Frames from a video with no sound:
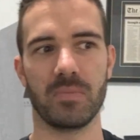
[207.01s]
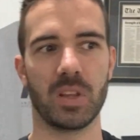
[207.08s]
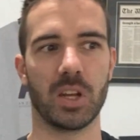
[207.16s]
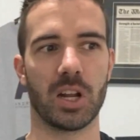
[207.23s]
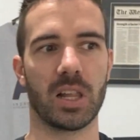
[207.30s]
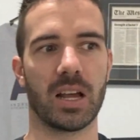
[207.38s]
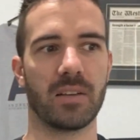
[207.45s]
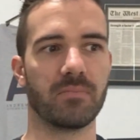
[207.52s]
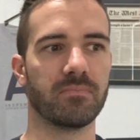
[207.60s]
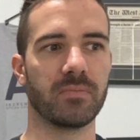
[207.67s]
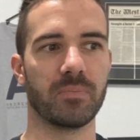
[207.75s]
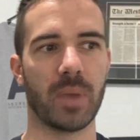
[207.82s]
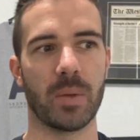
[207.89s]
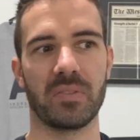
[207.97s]
you know,
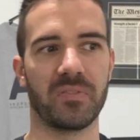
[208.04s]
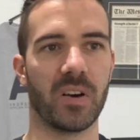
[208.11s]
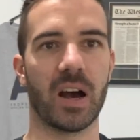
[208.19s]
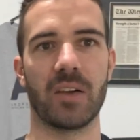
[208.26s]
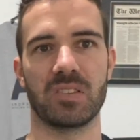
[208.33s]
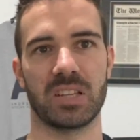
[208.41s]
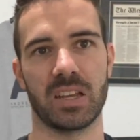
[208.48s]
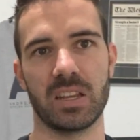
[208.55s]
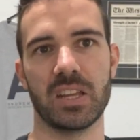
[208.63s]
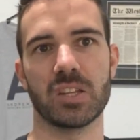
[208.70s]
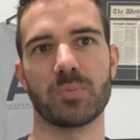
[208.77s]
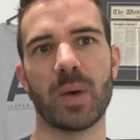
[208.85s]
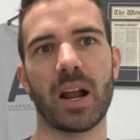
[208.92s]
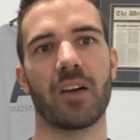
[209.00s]
like maybe 5-10
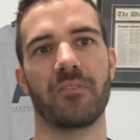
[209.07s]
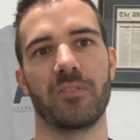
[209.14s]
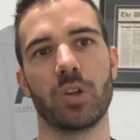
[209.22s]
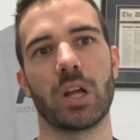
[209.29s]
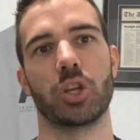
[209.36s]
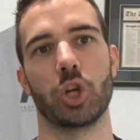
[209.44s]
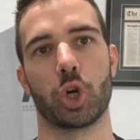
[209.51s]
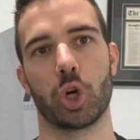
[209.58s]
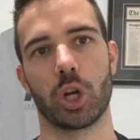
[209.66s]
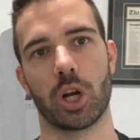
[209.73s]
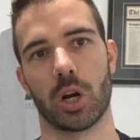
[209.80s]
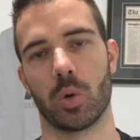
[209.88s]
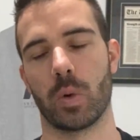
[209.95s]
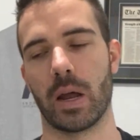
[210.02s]
years back, I feel like you could have
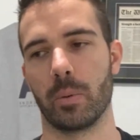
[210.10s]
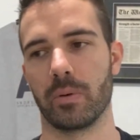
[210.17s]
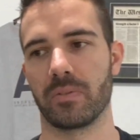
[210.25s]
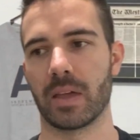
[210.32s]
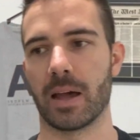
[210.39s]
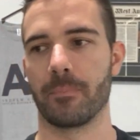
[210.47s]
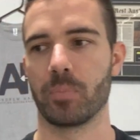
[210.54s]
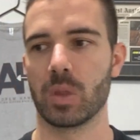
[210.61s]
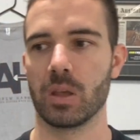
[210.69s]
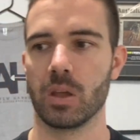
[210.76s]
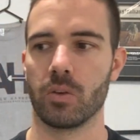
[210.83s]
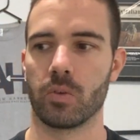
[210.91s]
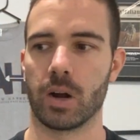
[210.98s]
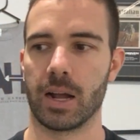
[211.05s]
got away with that,
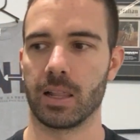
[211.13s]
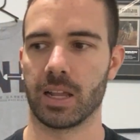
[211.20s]
right?